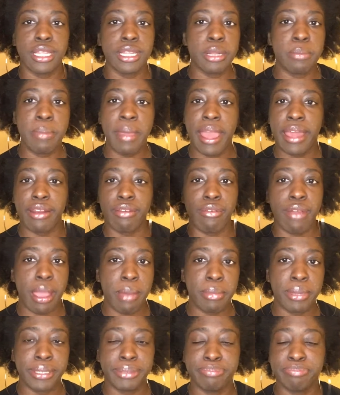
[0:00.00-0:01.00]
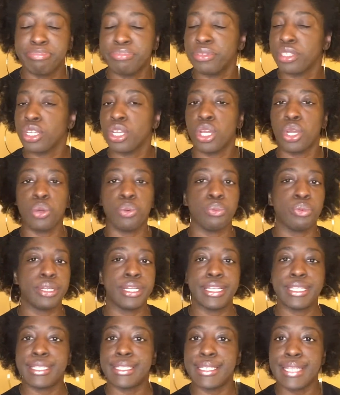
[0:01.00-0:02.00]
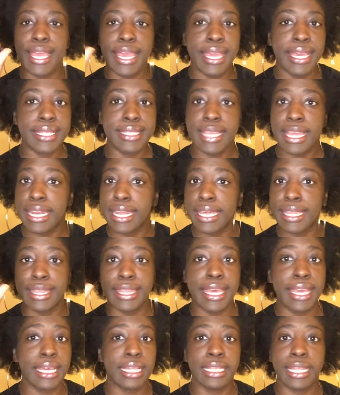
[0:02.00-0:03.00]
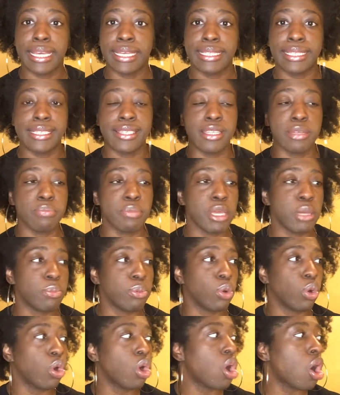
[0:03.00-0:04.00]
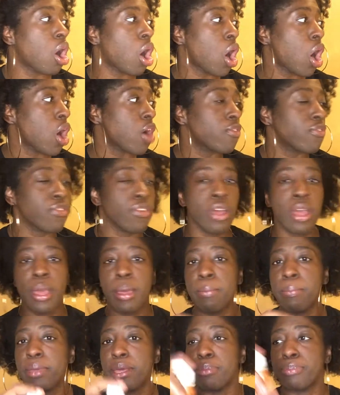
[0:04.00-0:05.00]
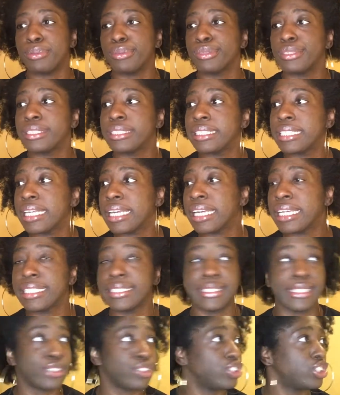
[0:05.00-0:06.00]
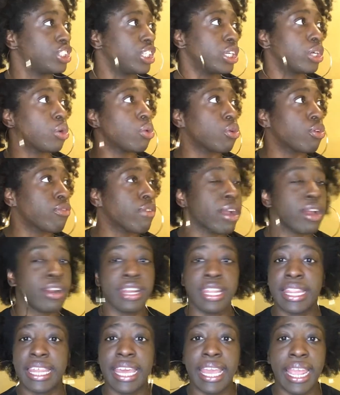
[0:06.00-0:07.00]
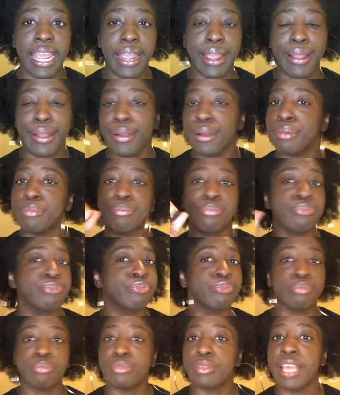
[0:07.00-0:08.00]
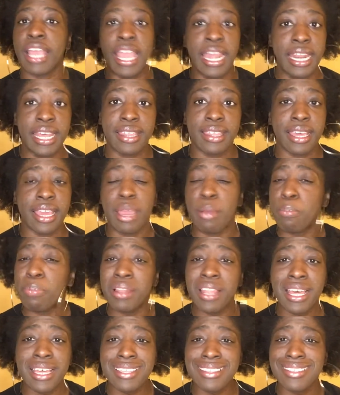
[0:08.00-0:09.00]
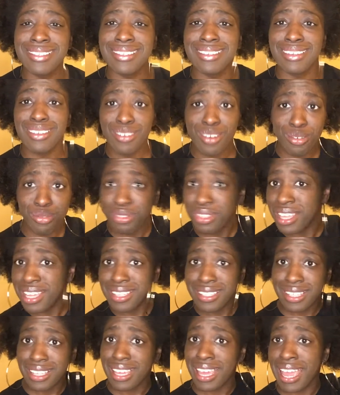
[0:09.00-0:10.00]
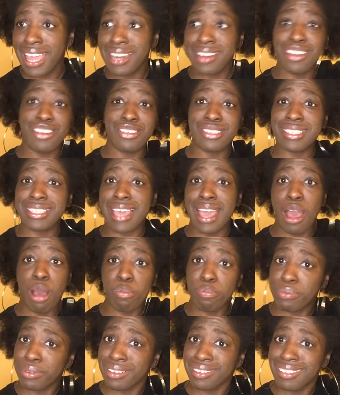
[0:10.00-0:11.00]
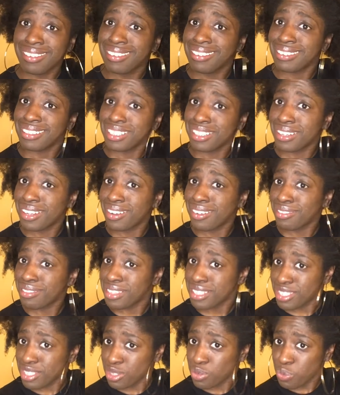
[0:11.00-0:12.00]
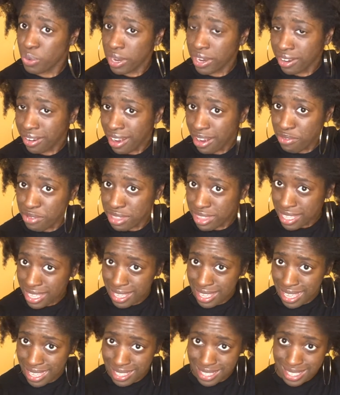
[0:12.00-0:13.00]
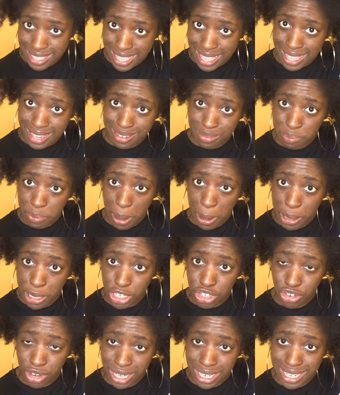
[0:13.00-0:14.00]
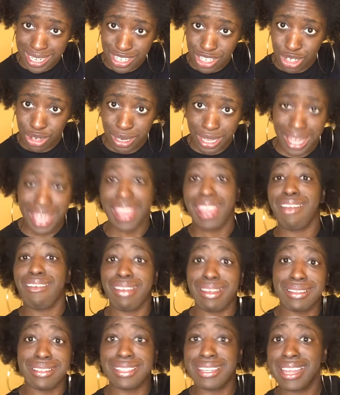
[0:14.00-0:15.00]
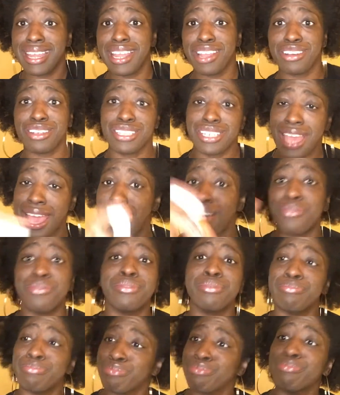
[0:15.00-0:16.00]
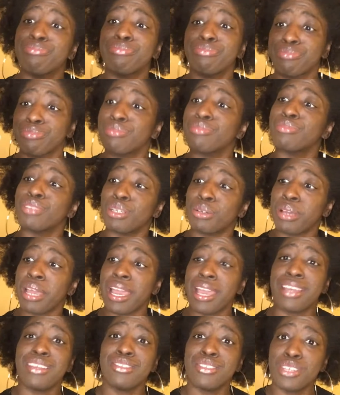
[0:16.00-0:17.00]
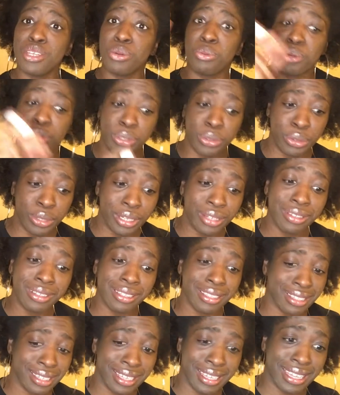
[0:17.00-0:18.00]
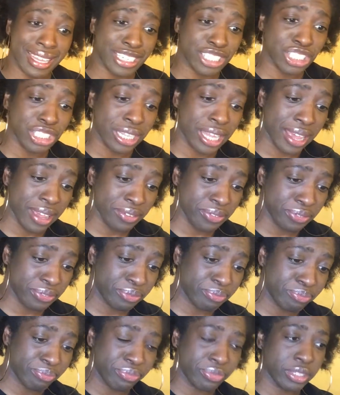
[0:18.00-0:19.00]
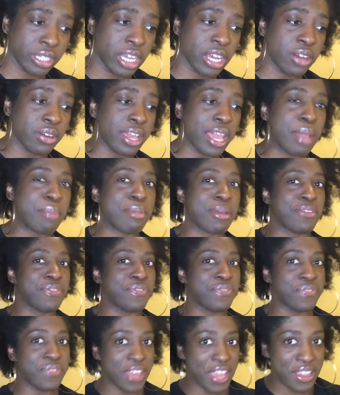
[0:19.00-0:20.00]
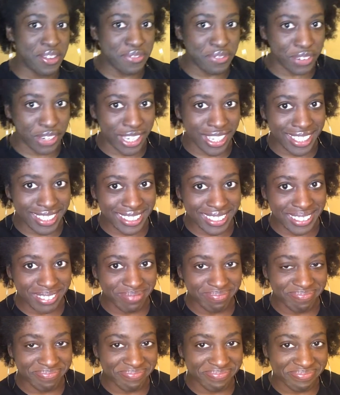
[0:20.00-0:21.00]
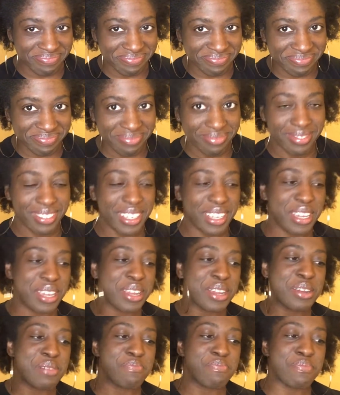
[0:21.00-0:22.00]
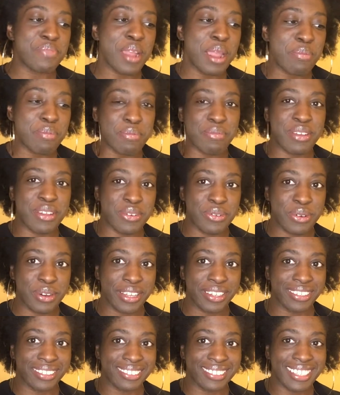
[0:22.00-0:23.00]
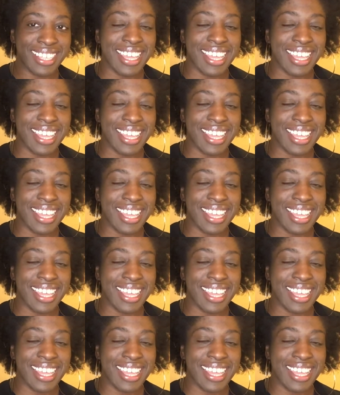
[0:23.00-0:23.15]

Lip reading: in a panorama. We need to take as anything like, listen, people cough, people sneeze, there's shit going around in the air, anything. And plus, you know, things again in your scalp. You know, this is where everything gets in, penetrated into the hair, into the hair shaft. Okay, cedarwood oil, get your life. Okay, my favorite, peppermint oil.